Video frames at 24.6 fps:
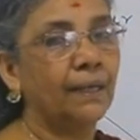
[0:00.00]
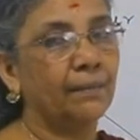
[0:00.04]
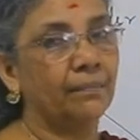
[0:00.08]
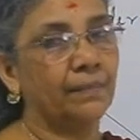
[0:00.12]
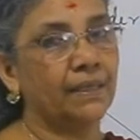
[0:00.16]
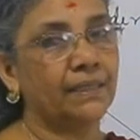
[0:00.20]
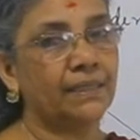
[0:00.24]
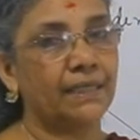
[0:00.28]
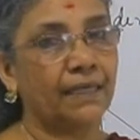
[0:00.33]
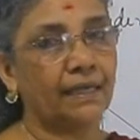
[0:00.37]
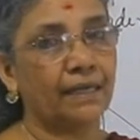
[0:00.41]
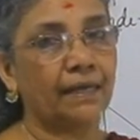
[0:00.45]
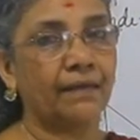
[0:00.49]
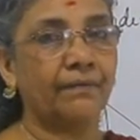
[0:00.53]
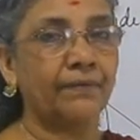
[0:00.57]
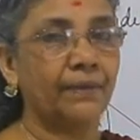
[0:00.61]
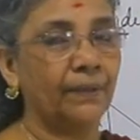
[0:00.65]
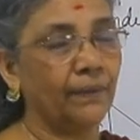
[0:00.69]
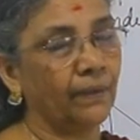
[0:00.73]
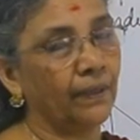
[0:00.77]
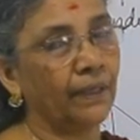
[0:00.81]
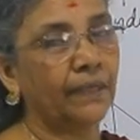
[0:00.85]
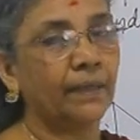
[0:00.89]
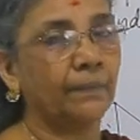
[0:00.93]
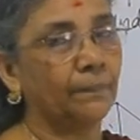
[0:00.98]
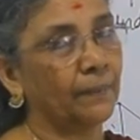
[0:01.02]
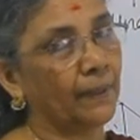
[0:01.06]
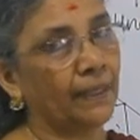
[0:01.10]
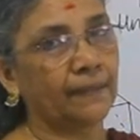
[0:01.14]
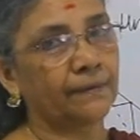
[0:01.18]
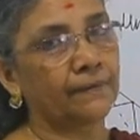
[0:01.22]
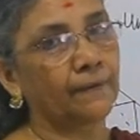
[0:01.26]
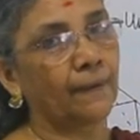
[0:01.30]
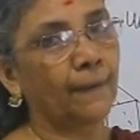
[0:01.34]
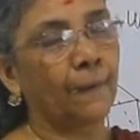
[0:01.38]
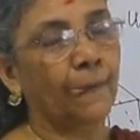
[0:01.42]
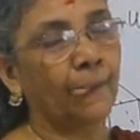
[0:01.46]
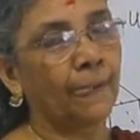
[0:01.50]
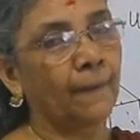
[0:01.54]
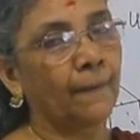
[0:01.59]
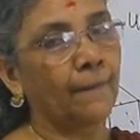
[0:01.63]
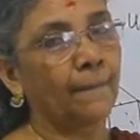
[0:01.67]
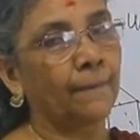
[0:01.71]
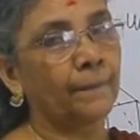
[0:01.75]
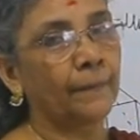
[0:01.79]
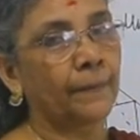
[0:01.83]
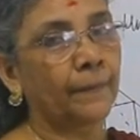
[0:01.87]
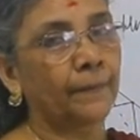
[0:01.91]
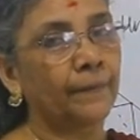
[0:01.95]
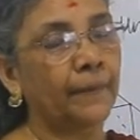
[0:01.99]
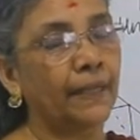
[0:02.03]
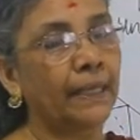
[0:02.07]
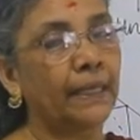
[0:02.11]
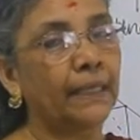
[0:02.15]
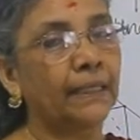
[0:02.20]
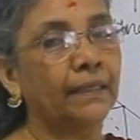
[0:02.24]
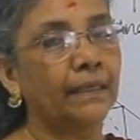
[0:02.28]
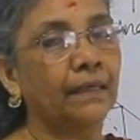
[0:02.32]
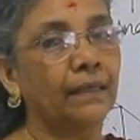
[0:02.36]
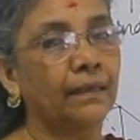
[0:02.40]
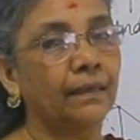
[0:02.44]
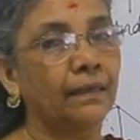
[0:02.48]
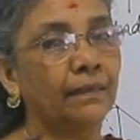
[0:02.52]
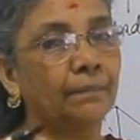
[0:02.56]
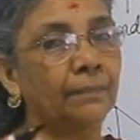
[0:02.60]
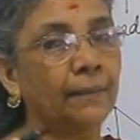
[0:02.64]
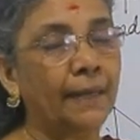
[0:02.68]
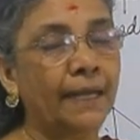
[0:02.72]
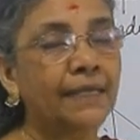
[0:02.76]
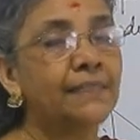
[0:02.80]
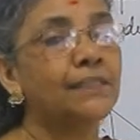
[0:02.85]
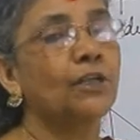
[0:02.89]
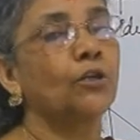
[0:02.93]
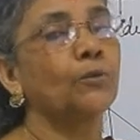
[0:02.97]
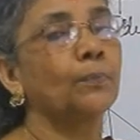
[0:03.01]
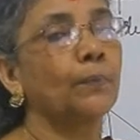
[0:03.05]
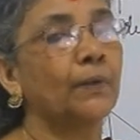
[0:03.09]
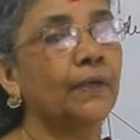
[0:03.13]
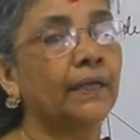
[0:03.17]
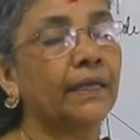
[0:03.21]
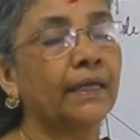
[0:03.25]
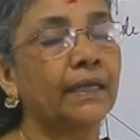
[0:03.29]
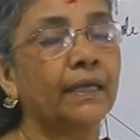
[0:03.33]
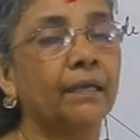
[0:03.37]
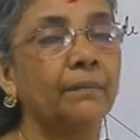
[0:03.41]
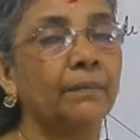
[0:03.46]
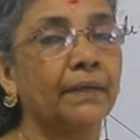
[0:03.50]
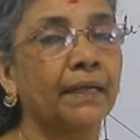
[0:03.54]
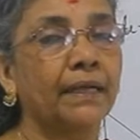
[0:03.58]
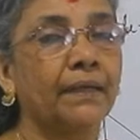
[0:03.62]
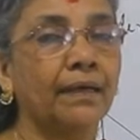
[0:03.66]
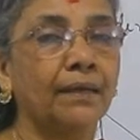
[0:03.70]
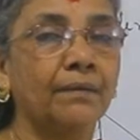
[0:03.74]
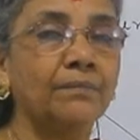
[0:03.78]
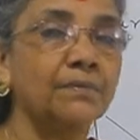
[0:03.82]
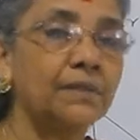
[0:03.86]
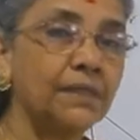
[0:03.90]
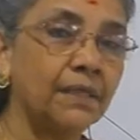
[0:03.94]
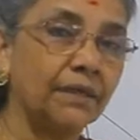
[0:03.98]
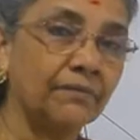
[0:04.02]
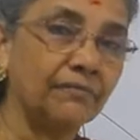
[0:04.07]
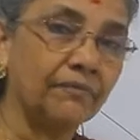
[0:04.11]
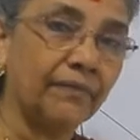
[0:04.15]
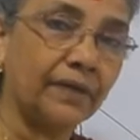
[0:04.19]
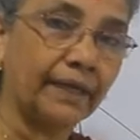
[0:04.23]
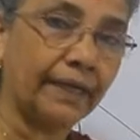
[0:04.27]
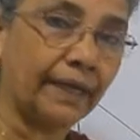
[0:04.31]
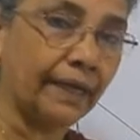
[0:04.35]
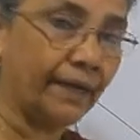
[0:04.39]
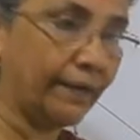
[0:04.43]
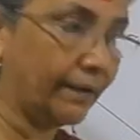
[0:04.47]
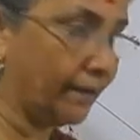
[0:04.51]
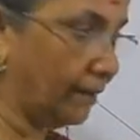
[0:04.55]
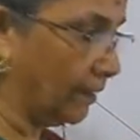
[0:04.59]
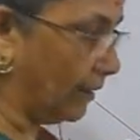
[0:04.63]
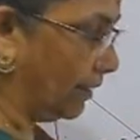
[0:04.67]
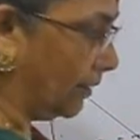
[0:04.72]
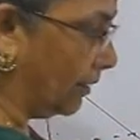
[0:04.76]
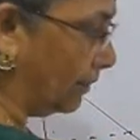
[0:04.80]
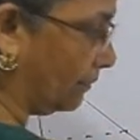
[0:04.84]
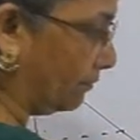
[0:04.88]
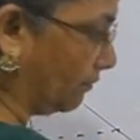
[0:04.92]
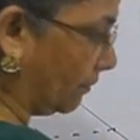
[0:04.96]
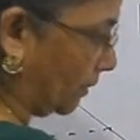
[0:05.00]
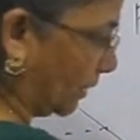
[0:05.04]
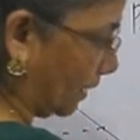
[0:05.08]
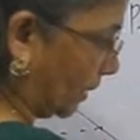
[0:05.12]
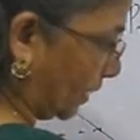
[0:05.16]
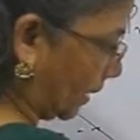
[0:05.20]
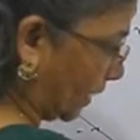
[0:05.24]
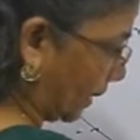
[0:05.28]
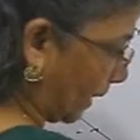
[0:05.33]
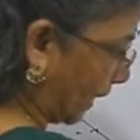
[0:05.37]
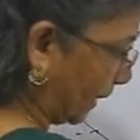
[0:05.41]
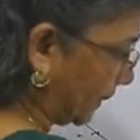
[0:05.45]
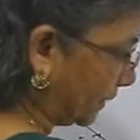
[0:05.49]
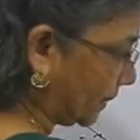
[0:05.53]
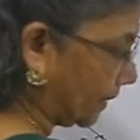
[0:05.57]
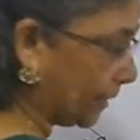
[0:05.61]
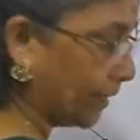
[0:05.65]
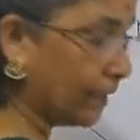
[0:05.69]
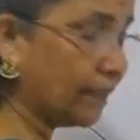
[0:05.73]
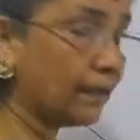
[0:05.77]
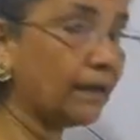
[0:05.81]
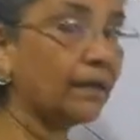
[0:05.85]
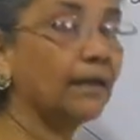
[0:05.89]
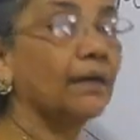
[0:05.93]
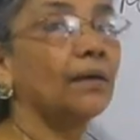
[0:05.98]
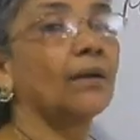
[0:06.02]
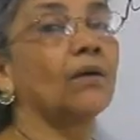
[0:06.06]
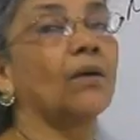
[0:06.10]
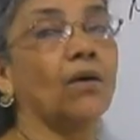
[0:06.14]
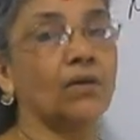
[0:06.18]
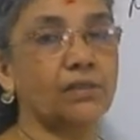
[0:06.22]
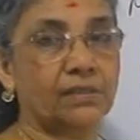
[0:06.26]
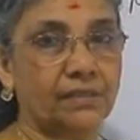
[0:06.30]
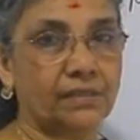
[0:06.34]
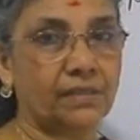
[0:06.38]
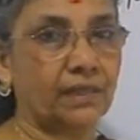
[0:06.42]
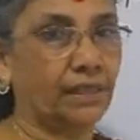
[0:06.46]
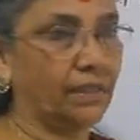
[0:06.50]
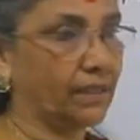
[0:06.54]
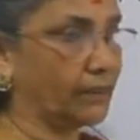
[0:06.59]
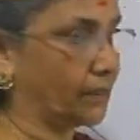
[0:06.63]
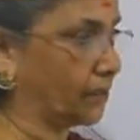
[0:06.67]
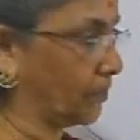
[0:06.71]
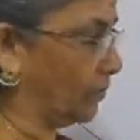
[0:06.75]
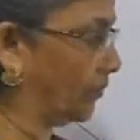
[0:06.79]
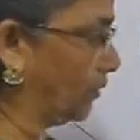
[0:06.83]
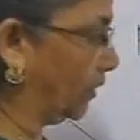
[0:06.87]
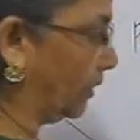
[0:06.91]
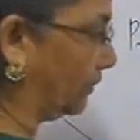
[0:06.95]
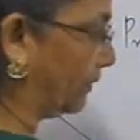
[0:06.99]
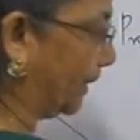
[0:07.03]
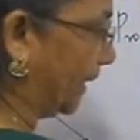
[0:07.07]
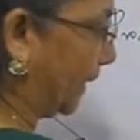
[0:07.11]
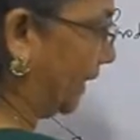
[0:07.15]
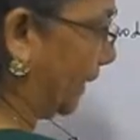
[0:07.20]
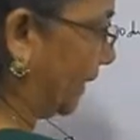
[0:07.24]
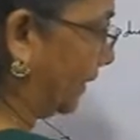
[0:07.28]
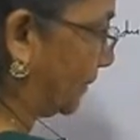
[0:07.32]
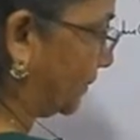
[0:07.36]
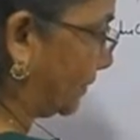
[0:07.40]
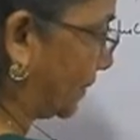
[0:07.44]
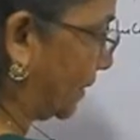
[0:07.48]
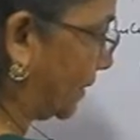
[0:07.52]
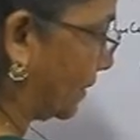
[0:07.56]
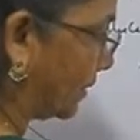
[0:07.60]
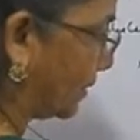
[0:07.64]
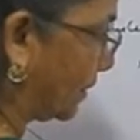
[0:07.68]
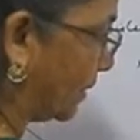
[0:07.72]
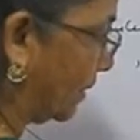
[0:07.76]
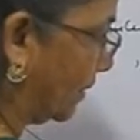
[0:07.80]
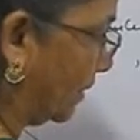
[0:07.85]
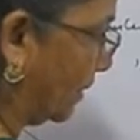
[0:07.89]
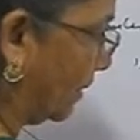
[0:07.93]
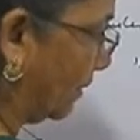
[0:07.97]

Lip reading: measure revenue and price. When the price output equilibrium comes, we can write here cost also. On y-axis